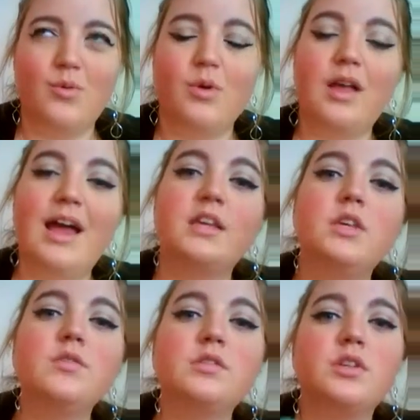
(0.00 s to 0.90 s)
well, I
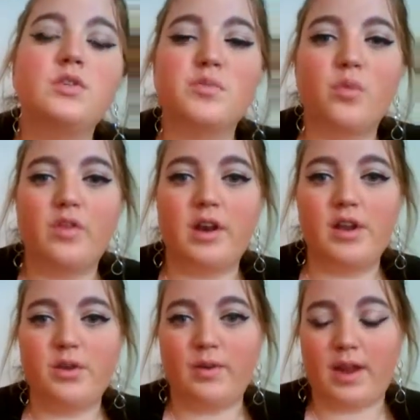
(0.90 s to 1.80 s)
used to use it more than I
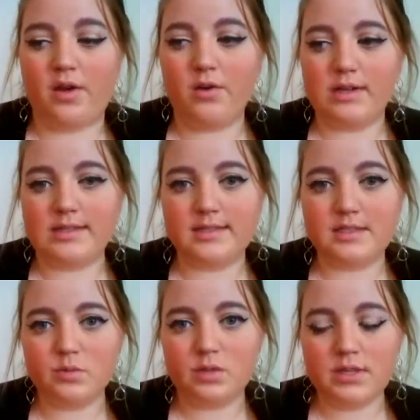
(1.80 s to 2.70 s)
do now, because
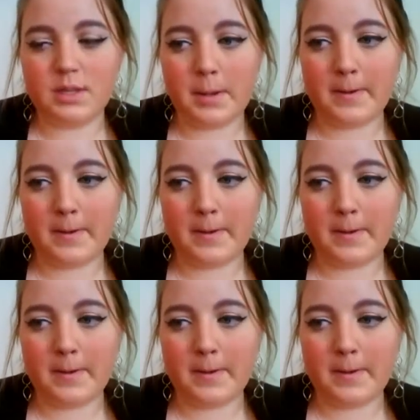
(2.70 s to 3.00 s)
this one